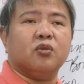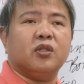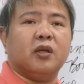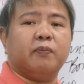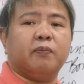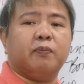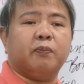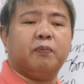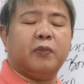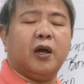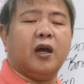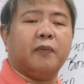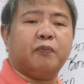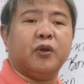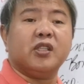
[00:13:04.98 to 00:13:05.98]
To the
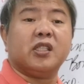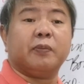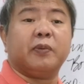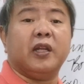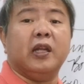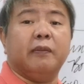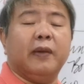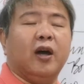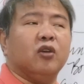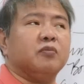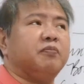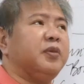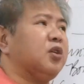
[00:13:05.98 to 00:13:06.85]
principal amount.